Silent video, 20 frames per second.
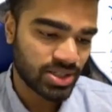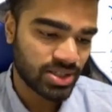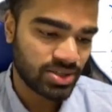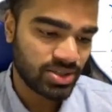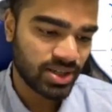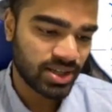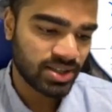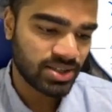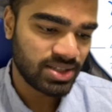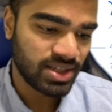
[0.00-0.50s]
So you
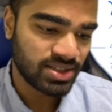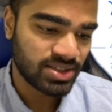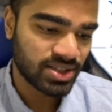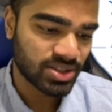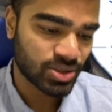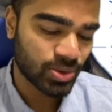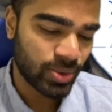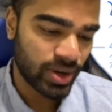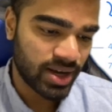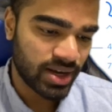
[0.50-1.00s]
can see it's a
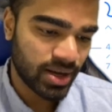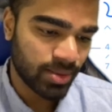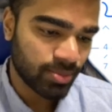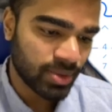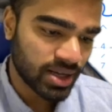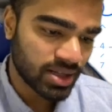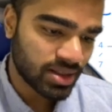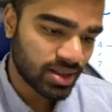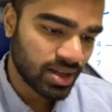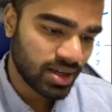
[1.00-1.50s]
square
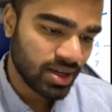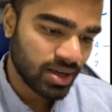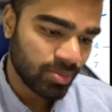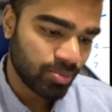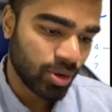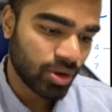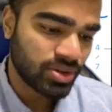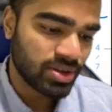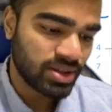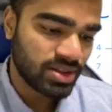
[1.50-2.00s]
number.
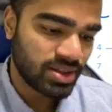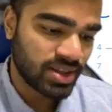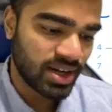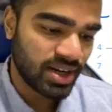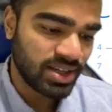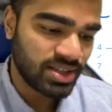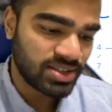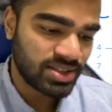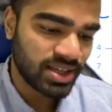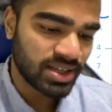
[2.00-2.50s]
Both the
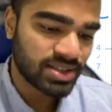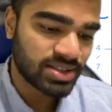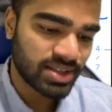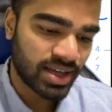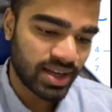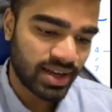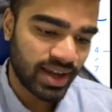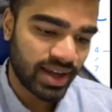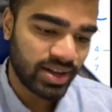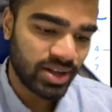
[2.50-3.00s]
36 and
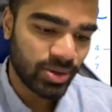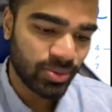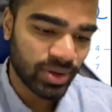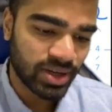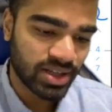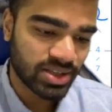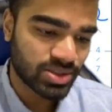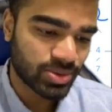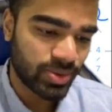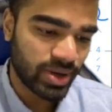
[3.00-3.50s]
81 are
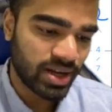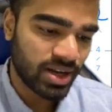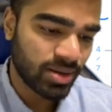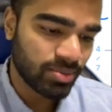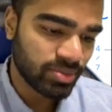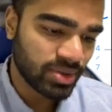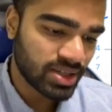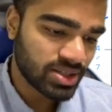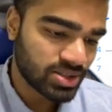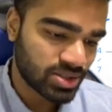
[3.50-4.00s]
square
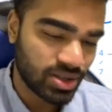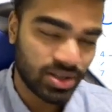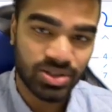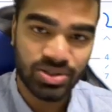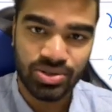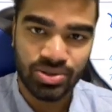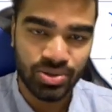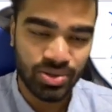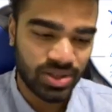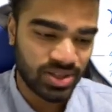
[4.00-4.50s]
numbers. So let's
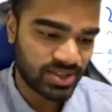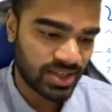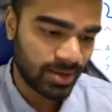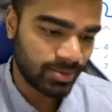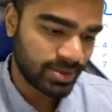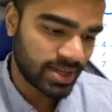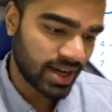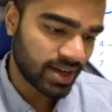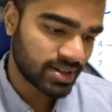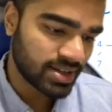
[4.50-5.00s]
do the same
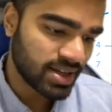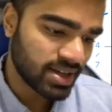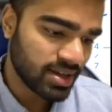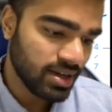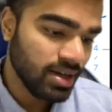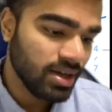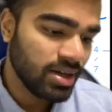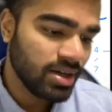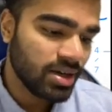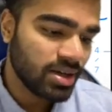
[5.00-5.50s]
tactic.
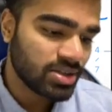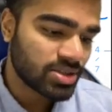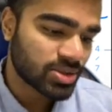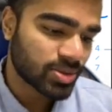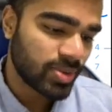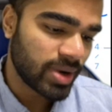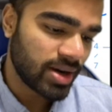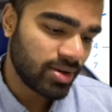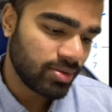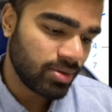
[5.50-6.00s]

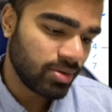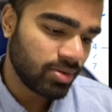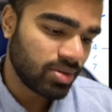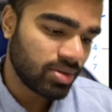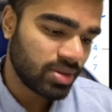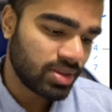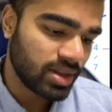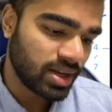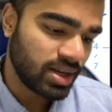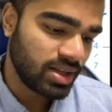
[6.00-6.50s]
Square root
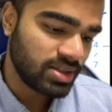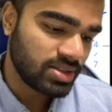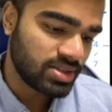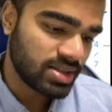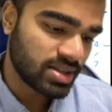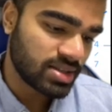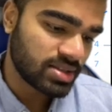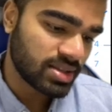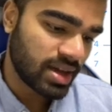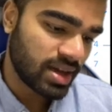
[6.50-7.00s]

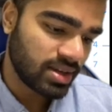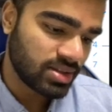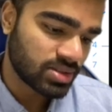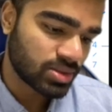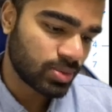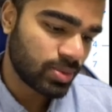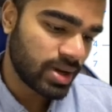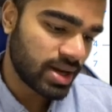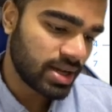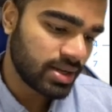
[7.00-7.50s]
36a
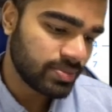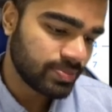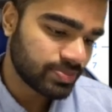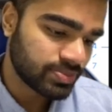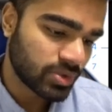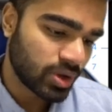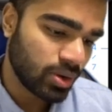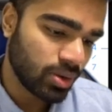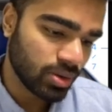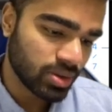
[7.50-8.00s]
squared,
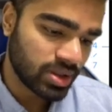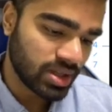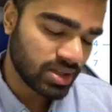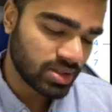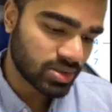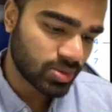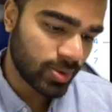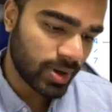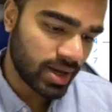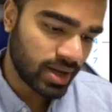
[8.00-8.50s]
whole thing
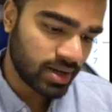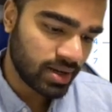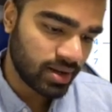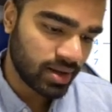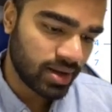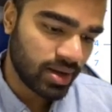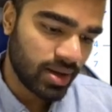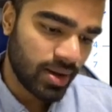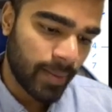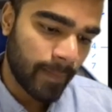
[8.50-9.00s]
squared,
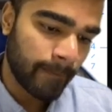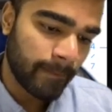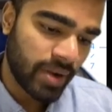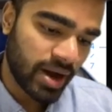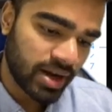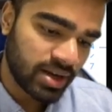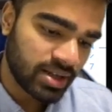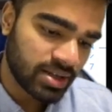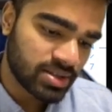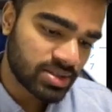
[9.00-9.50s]

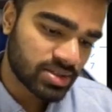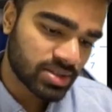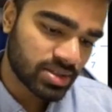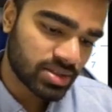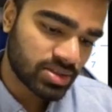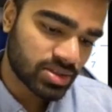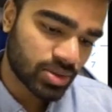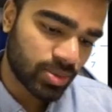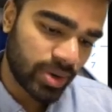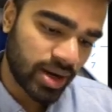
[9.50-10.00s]
minus
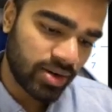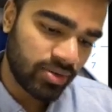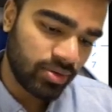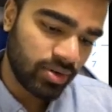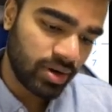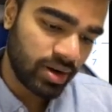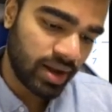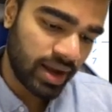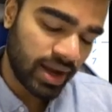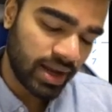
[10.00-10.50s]
square
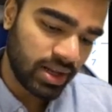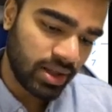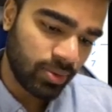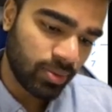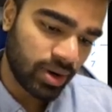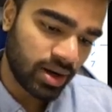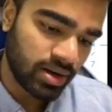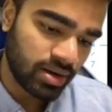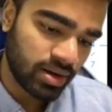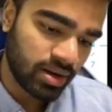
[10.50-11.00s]
root
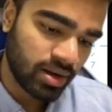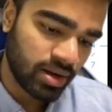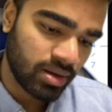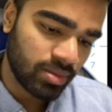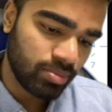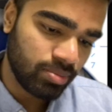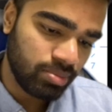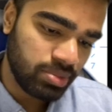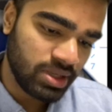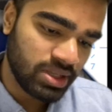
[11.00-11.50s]

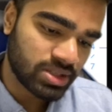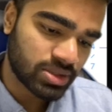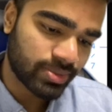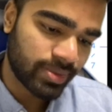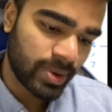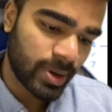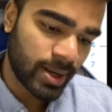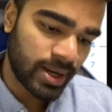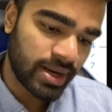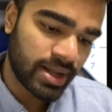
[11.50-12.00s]
81b
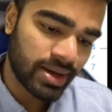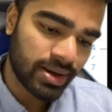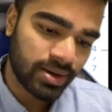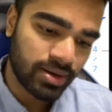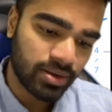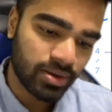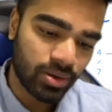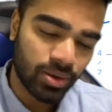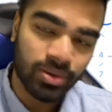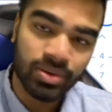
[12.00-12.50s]
squared,
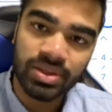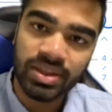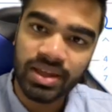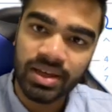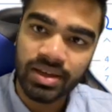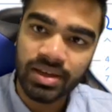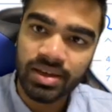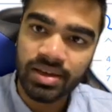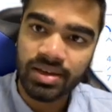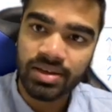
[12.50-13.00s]
whole
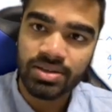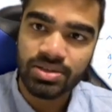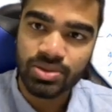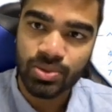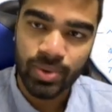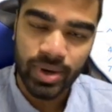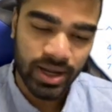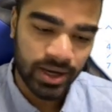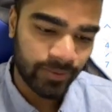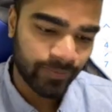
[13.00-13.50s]
thing
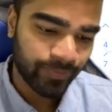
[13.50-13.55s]
squared.